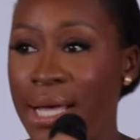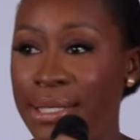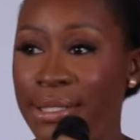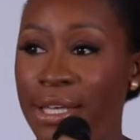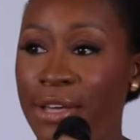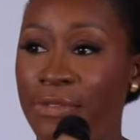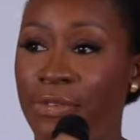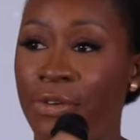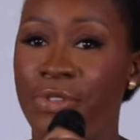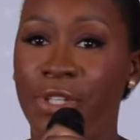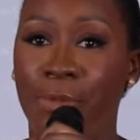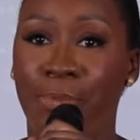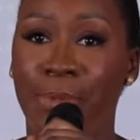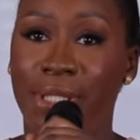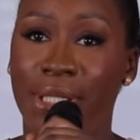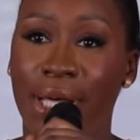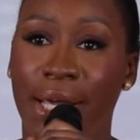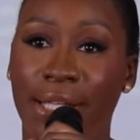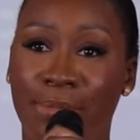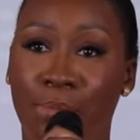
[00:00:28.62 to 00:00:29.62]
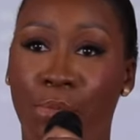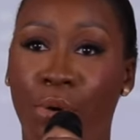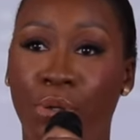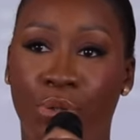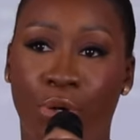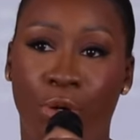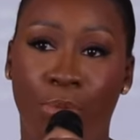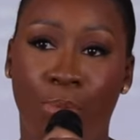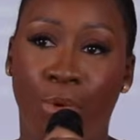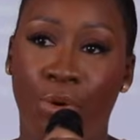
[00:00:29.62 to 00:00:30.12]
are seeing 50%
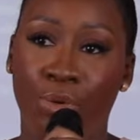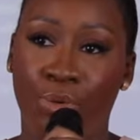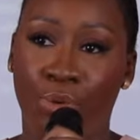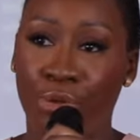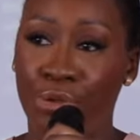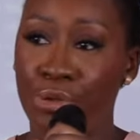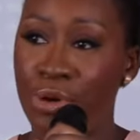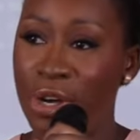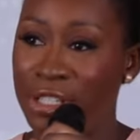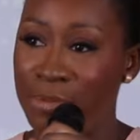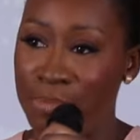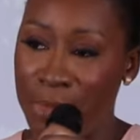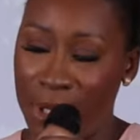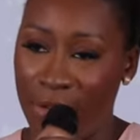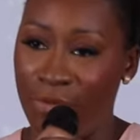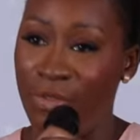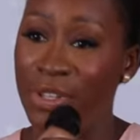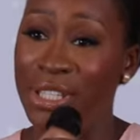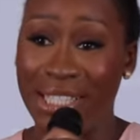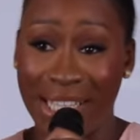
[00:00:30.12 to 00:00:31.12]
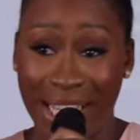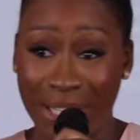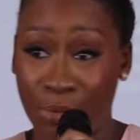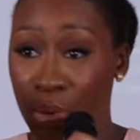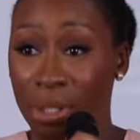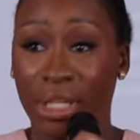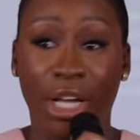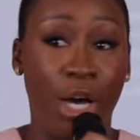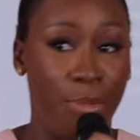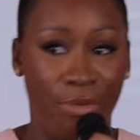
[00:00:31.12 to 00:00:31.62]
month-on-month growth, trust me, this is the
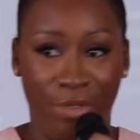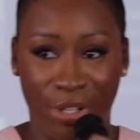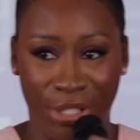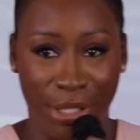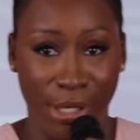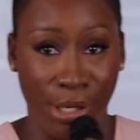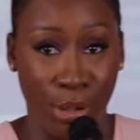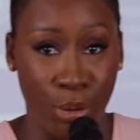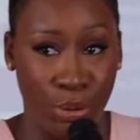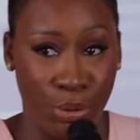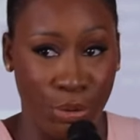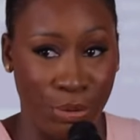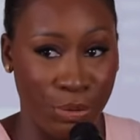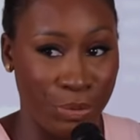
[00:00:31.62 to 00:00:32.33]
one that will be reaching out to